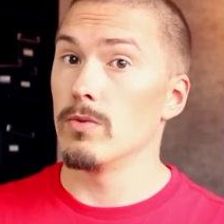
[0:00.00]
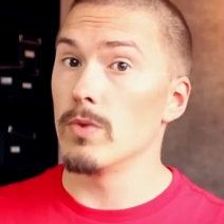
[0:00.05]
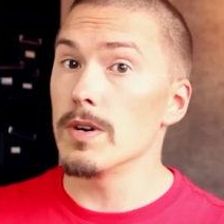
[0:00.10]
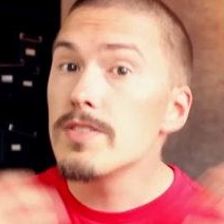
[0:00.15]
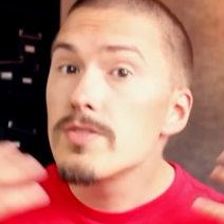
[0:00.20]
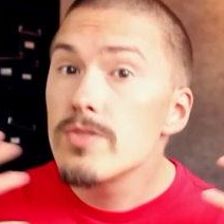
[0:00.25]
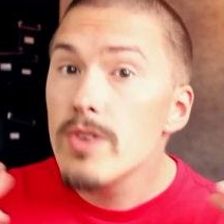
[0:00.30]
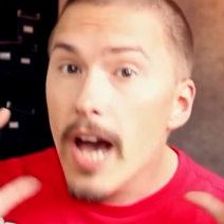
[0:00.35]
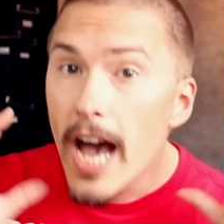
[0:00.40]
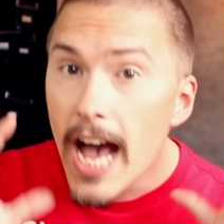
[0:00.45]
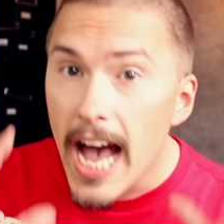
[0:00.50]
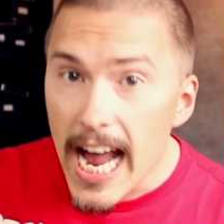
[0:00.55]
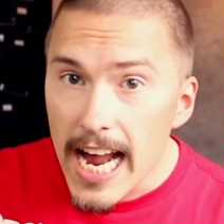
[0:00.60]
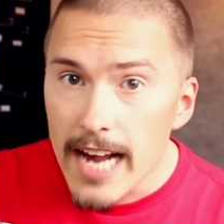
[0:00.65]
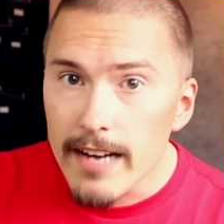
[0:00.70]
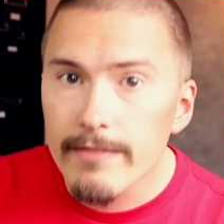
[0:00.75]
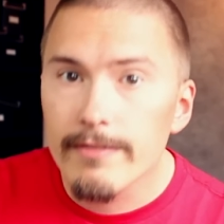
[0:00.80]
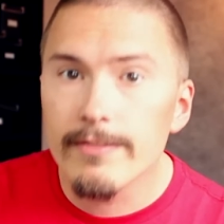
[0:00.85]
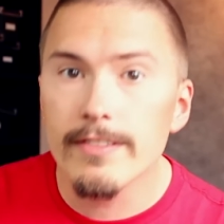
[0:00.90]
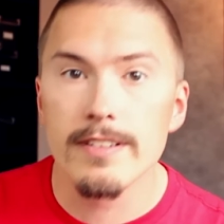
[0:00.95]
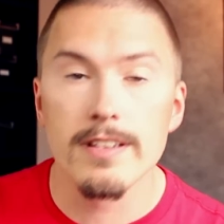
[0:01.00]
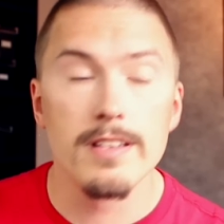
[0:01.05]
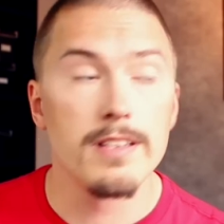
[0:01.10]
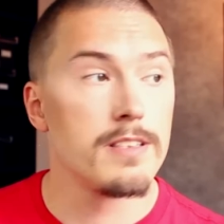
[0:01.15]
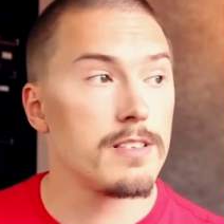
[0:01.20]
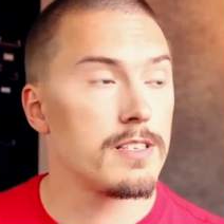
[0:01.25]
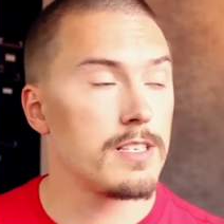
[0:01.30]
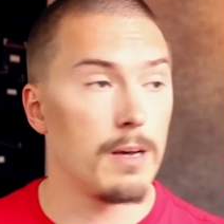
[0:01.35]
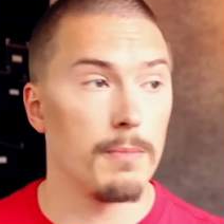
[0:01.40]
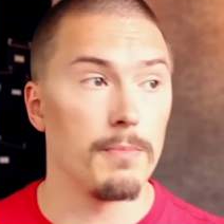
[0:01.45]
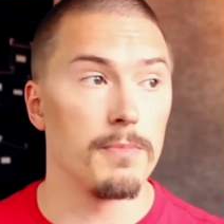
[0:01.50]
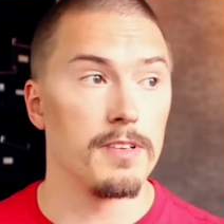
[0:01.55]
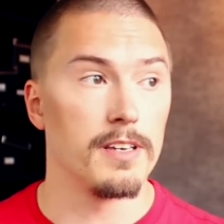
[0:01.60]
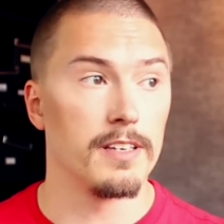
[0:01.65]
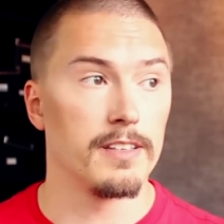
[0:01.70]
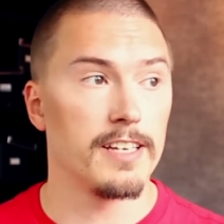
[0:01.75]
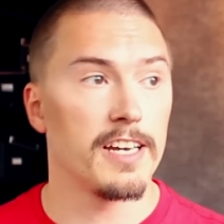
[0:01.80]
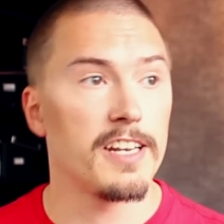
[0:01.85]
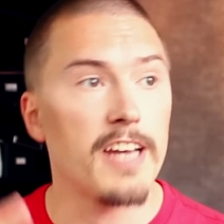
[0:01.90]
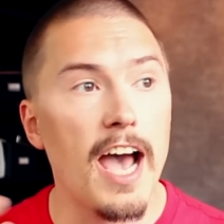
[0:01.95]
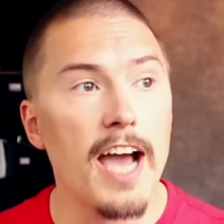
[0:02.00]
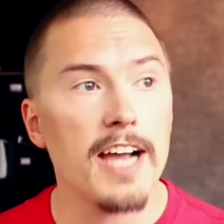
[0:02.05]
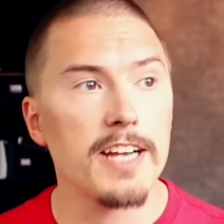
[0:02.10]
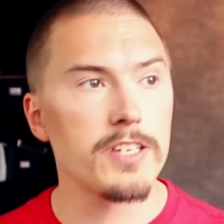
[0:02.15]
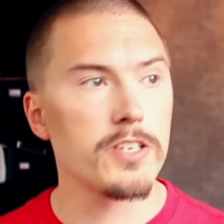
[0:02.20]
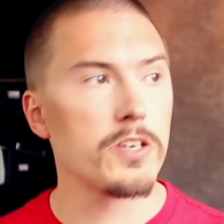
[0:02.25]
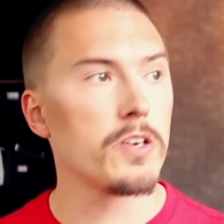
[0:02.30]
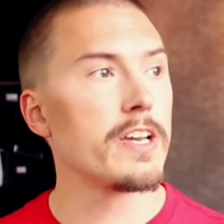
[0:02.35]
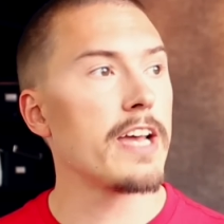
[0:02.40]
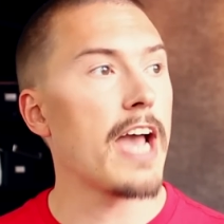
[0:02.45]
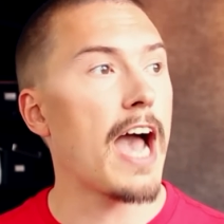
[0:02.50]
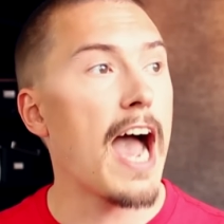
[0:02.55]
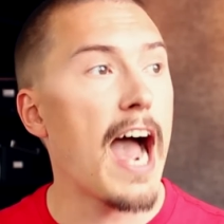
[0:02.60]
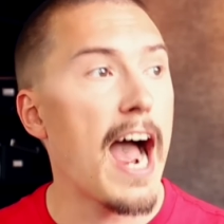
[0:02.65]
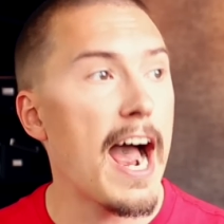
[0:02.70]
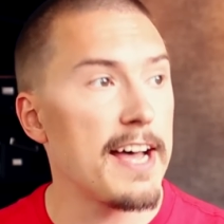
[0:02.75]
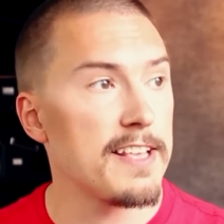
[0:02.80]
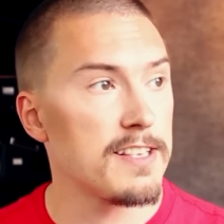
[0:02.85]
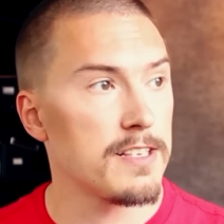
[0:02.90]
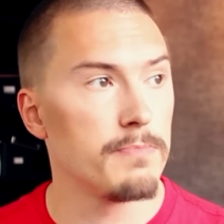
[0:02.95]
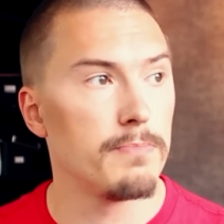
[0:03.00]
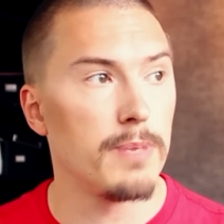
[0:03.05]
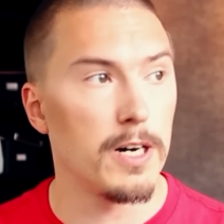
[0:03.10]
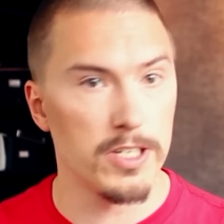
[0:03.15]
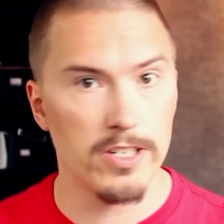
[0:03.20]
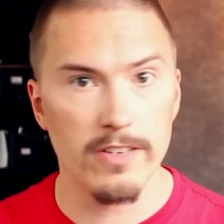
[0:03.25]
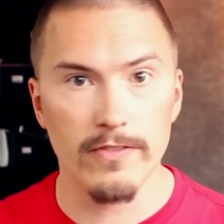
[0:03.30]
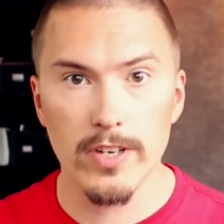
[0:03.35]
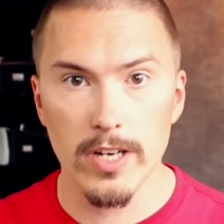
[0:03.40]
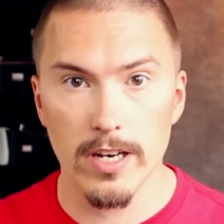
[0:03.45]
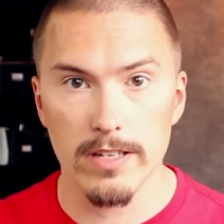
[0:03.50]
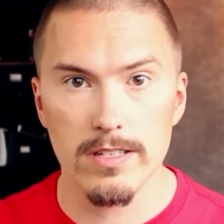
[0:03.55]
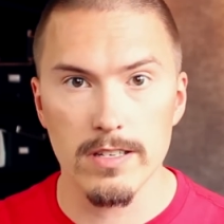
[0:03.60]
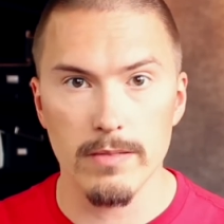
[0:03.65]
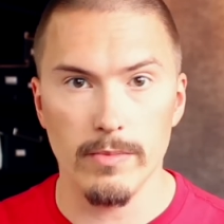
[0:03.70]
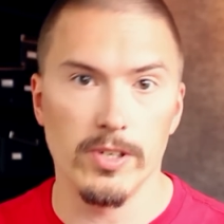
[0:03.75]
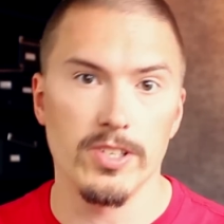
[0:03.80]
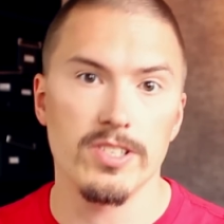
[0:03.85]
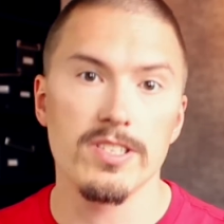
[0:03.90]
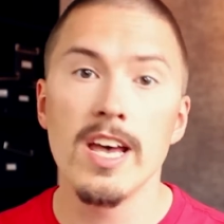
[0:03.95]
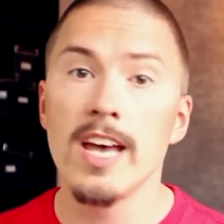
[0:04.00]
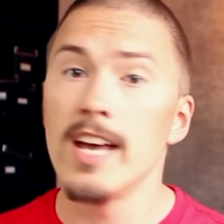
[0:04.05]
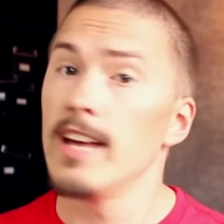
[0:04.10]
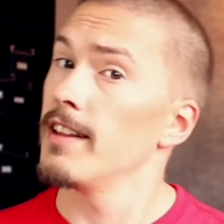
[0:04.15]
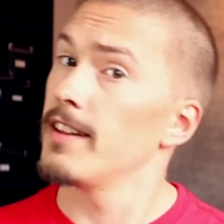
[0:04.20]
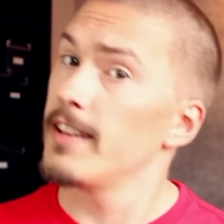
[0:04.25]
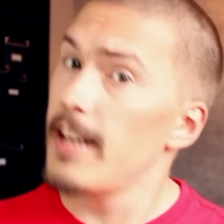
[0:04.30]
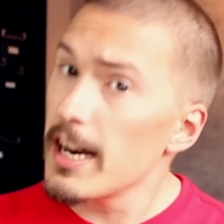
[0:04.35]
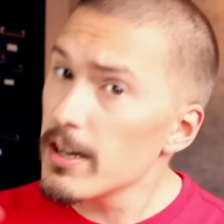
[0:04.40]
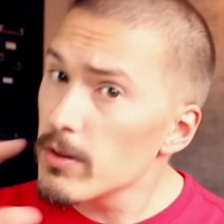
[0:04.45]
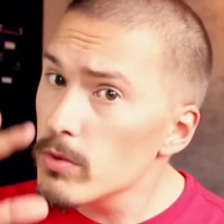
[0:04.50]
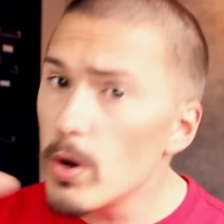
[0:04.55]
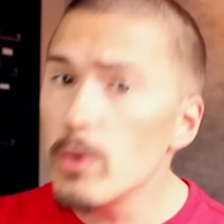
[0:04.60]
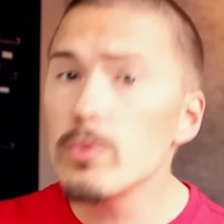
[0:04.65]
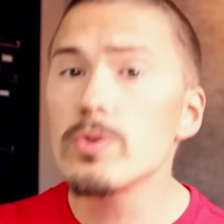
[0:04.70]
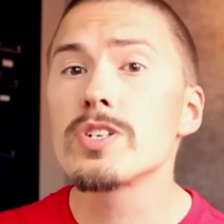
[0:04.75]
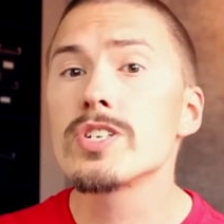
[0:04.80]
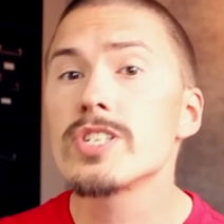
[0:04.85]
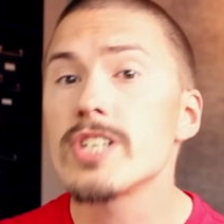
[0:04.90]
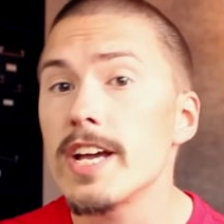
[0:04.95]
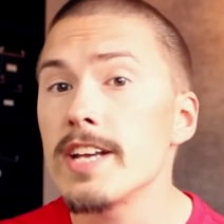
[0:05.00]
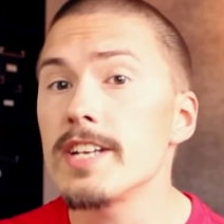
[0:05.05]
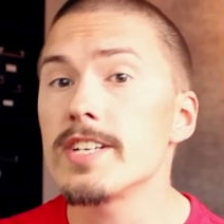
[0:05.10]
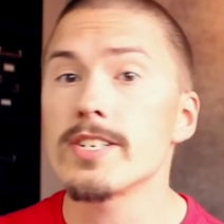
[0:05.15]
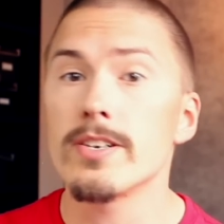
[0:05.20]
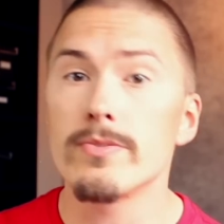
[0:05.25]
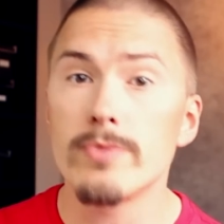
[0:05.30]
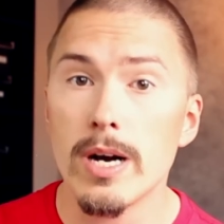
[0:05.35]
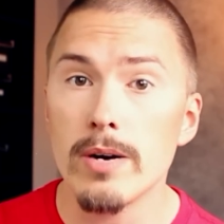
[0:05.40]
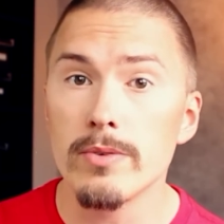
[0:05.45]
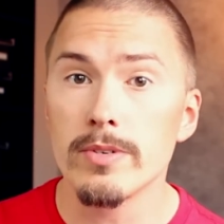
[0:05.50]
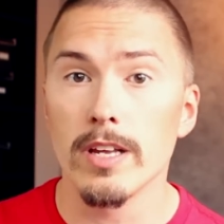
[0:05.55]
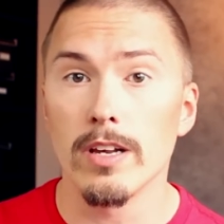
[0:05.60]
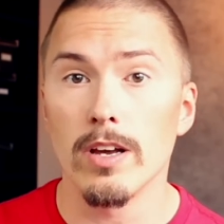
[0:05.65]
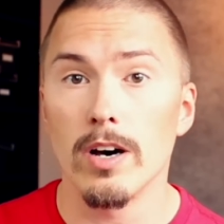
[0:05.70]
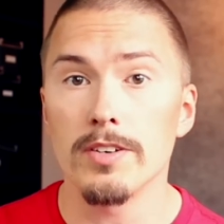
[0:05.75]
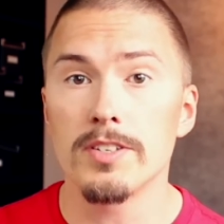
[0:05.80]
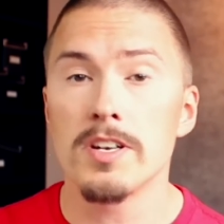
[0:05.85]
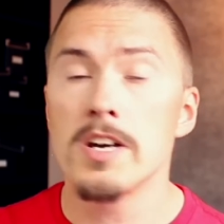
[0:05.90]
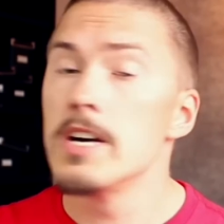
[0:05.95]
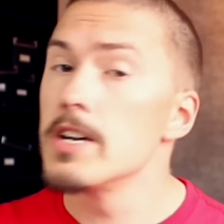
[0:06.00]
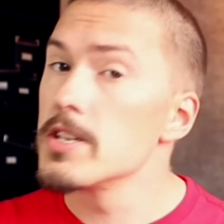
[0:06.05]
Once you have something that actually has a bunch of customers, that won't change around a lot.